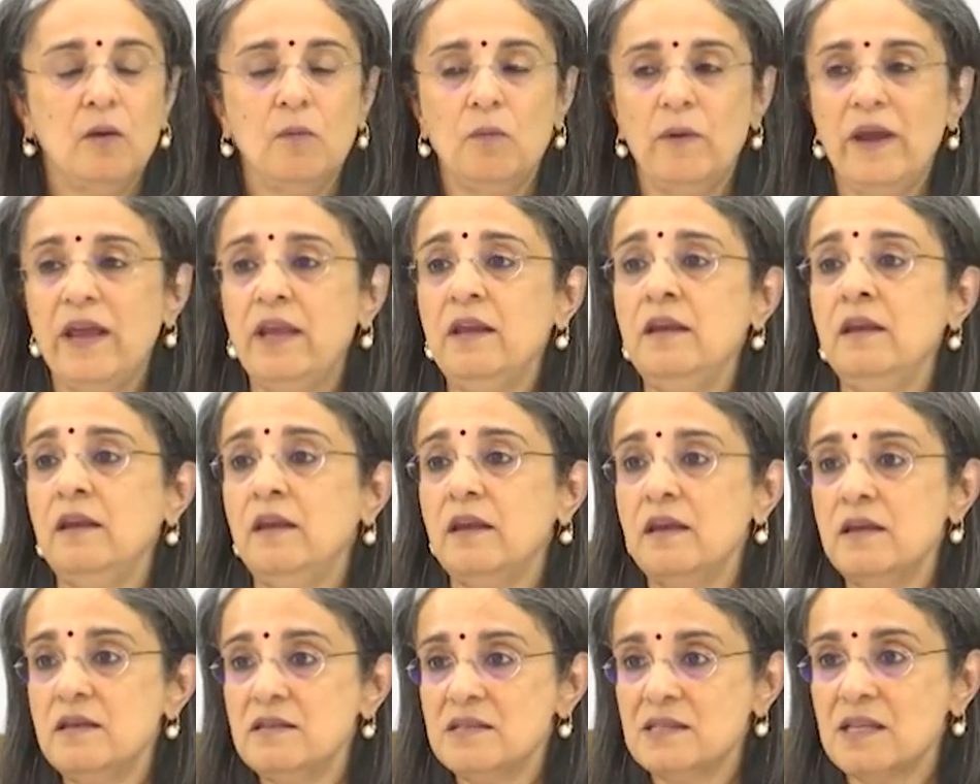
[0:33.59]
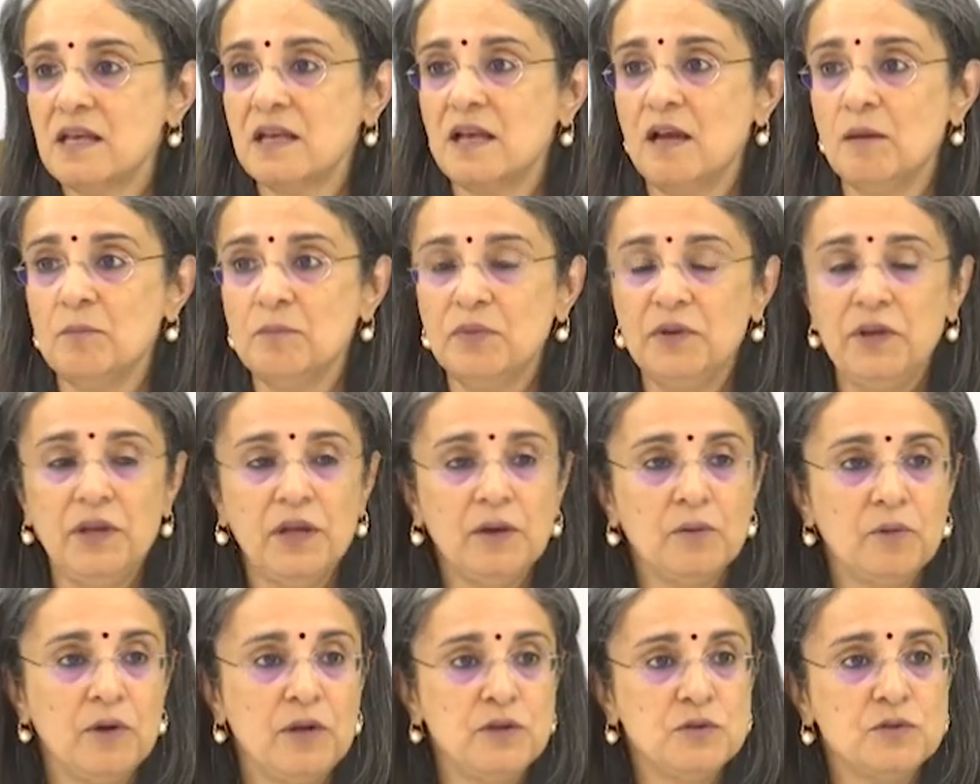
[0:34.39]
when is the
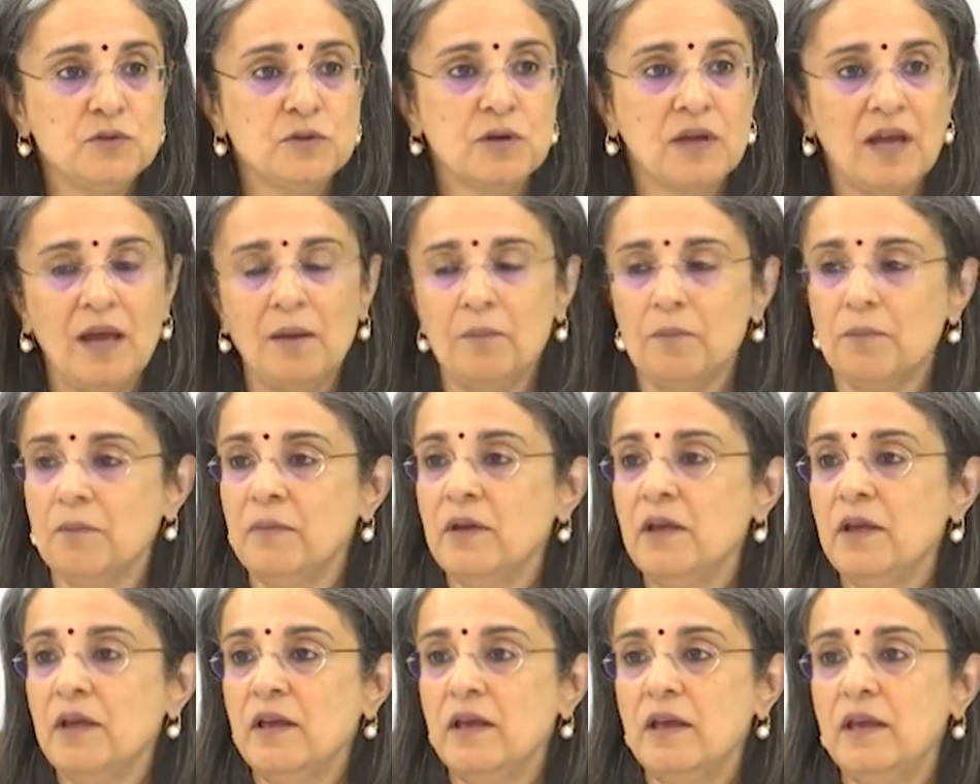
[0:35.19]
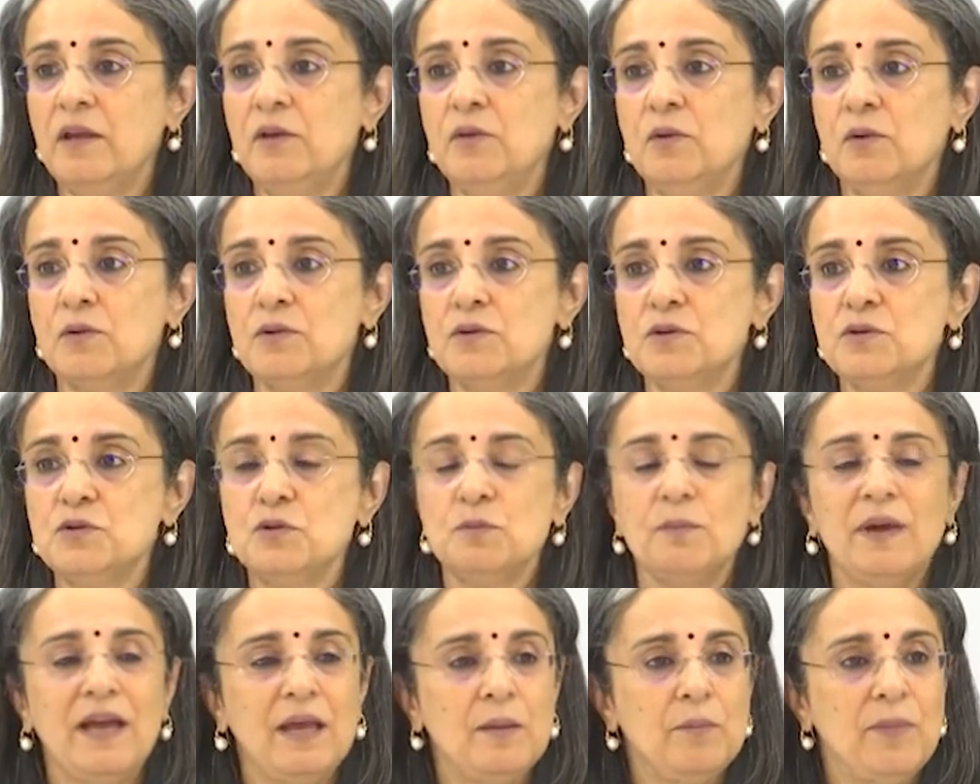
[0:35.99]
company going to come in order
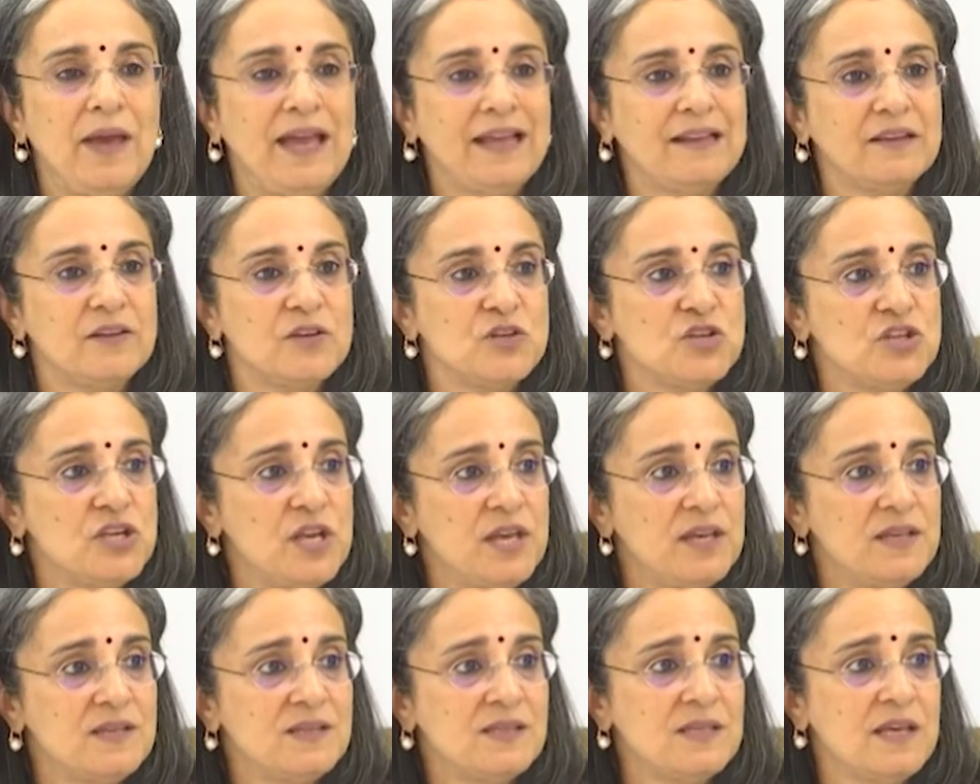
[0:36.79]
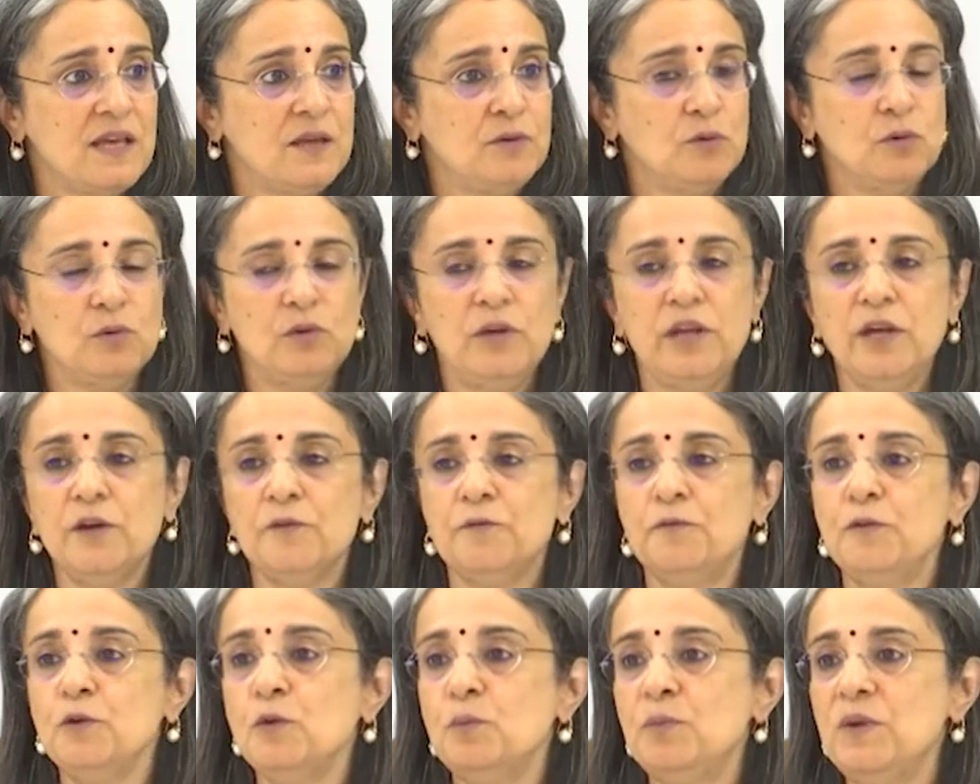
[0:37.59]
to buy back the shares, and only
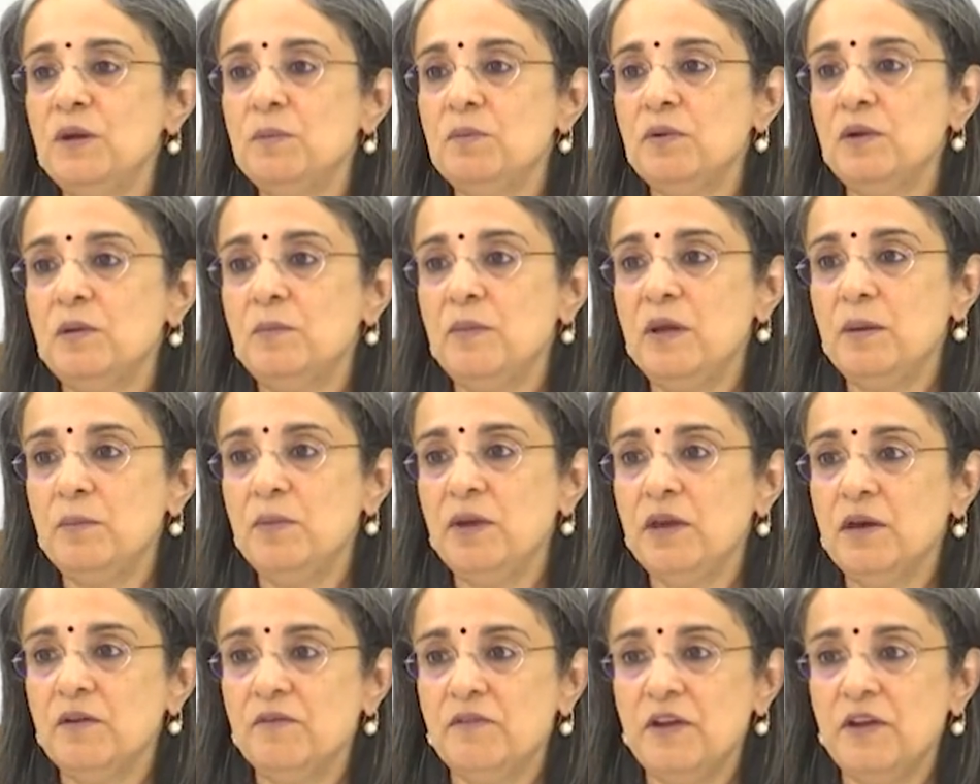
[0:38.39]
a few people may be